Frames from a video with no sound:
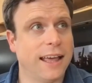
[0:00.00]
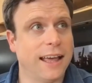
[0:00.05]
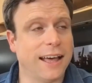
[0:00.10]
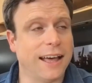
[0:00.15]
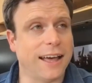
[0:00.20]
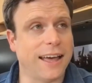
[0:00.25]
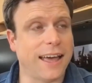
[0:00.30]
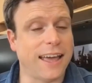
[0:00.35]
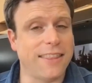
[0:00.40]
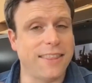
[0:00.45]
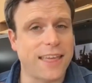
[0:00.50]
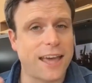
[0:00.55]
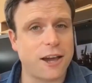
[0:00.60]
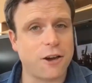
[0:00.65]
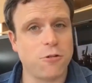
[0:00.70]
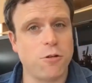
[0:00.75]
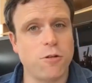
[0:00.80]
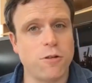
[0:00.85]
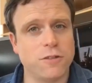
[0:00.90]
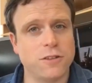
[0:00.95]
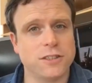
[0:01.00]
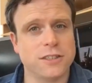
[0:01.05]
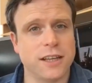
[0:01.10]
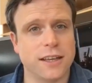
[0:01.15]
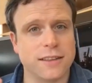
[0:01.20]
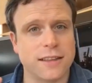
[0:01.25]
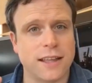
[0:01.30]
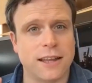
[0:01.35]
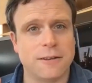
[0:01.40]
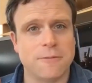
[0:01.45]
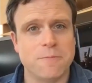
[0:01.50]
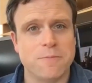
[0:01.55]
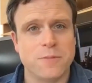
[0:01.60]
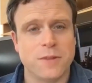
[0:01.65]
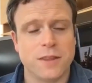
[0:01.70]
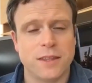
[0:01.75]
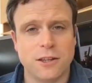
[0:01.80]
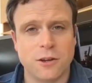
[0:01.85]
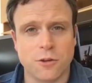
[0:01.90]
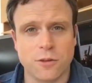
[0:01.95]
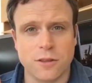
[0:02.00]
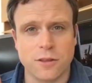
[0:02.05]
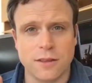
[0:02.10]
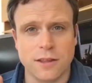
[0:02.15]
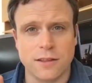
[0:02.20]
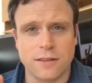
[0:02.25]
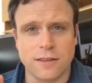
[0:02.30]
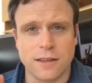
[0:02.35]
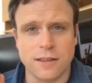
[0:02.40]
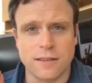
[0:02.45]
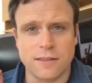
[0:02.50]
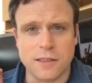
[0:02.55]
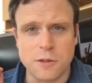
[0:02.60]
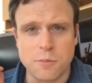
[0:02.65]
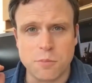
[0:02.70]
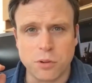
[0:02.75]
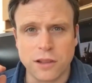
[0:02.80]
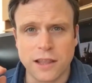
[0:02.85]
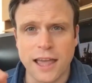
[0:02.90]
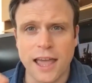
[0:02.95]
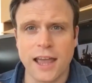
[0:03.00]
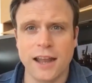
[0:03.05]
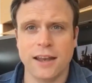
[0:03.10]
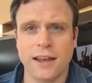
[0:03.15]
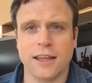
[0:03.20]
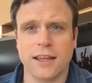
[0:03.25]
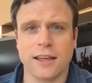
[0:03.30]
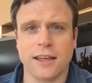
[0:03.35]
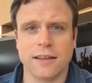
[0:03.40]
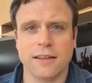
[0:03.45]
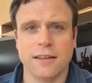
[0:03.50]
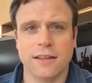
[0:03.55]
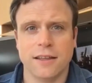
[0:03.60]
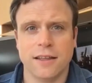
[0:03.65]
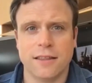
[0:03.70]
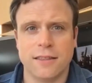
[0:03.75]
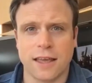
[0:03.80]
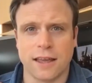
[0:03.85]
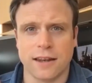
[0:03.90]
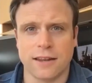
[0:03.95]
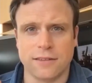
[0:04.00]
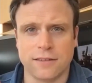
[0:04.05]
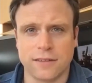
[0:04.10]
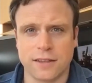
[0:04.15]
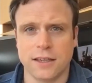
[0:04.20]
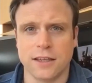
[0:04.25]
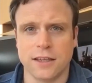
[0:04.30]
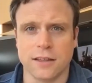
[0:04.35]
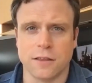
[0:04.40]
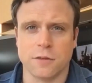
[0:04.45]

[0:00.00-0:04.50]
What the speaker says: And that quote is saying that, it's the planning that is key.